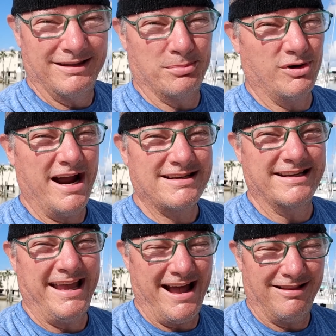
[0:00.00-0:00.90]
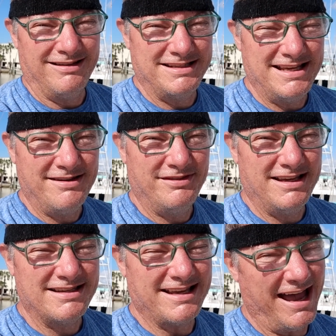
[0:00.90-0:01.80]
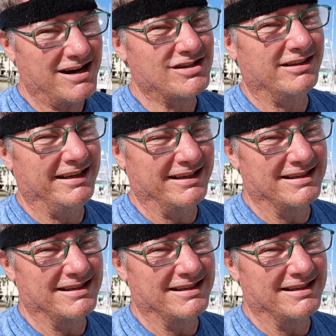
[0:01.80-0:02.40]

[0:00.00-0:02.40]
The practicality of this actually